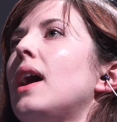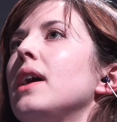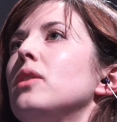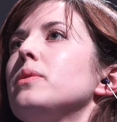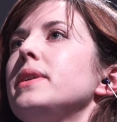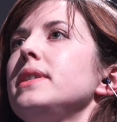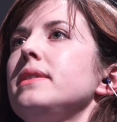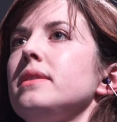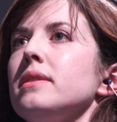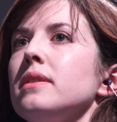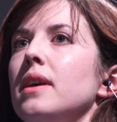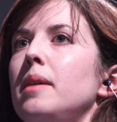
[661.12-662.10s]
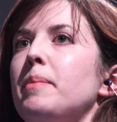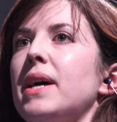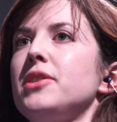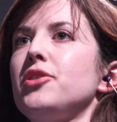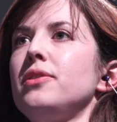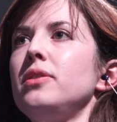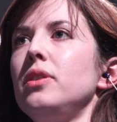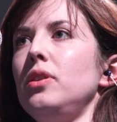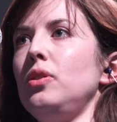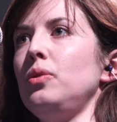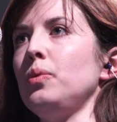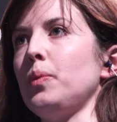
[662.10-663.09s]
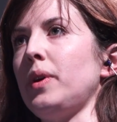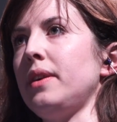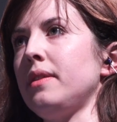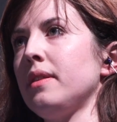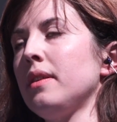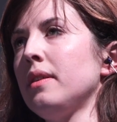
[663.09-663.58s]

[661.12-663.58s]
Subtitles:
I always imagine you with